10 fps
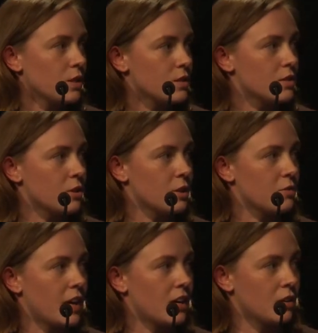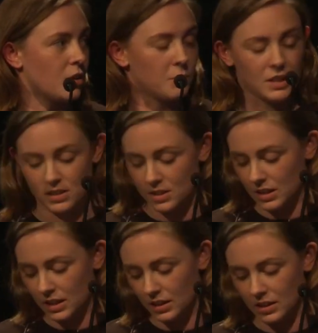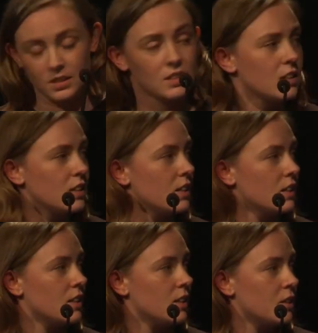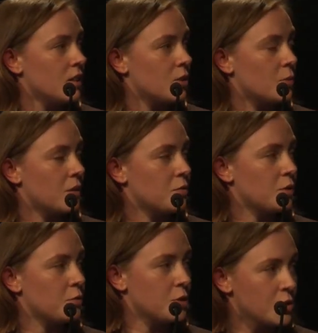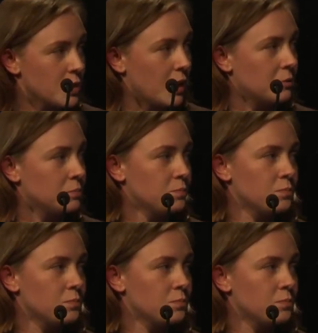So if I uncomment the one for the first one,